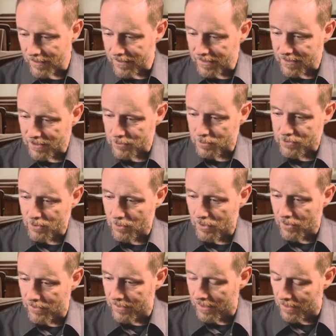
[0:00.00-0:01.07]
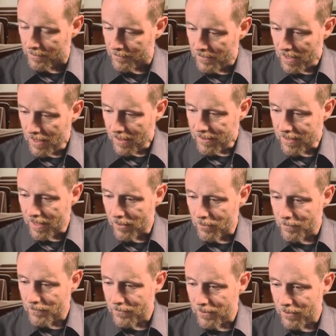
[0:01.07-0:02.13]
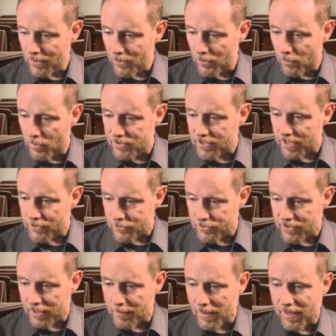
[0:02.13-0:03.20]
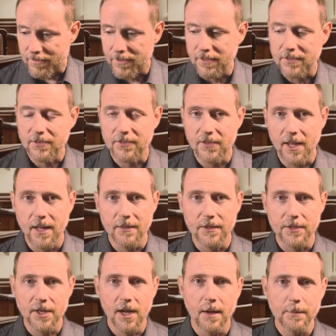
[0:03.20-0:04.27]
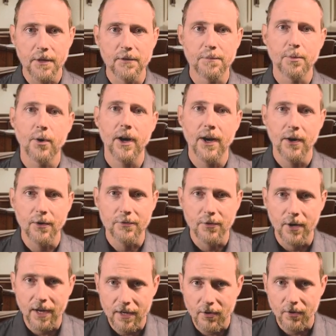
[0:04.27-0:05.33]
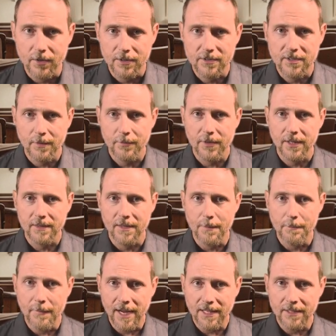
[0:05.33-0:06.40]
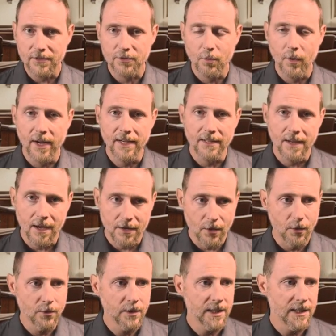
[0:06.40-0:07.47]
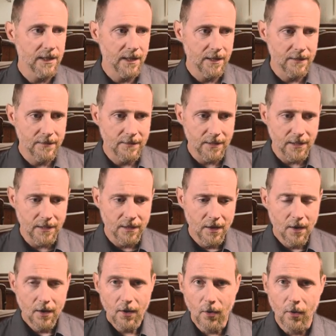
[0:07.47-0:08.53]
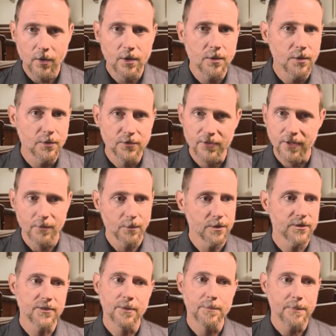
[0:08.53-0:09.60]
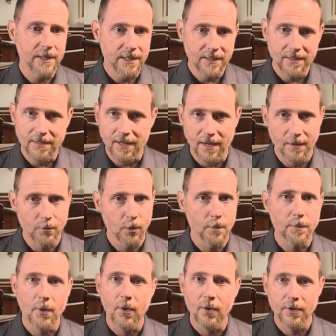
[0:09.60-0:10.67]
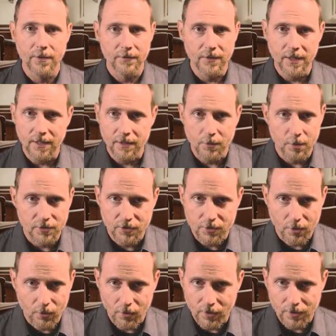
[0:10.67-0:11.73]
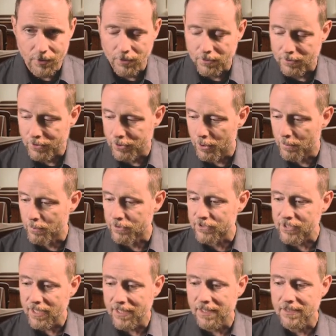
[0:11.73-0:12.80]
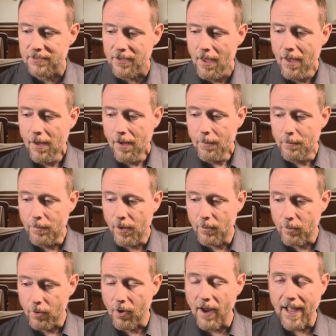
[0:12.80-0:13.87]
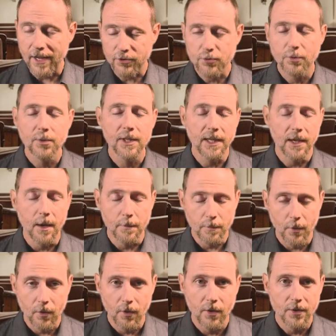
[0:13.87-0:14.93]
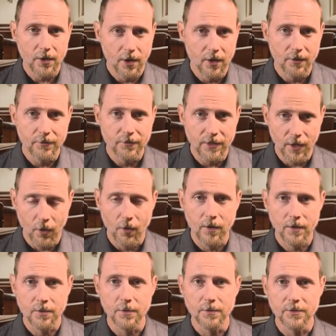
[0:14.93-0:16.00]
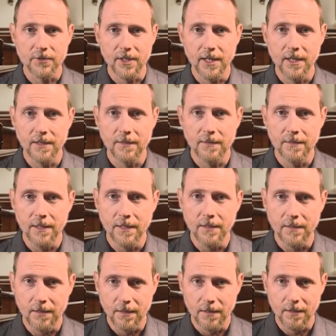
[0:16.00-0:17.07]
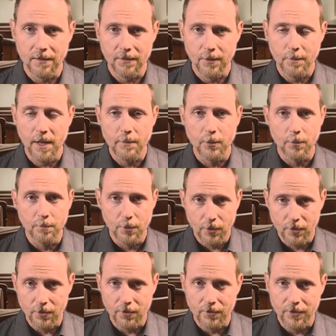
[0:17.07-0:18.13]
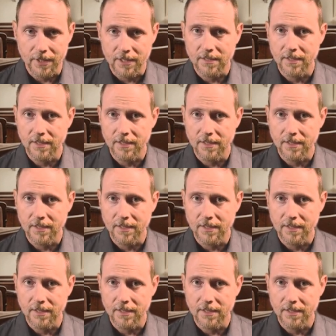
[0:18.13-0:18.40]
I think that's what's going on there. Now, what's interesting about this is that the topic of prayer for Eckhart is something that made its way not only in the articles that were submitted and were part of the inquisitorial, you know, proceedings, but were actually a part of the articles in the uh, the papal bull, the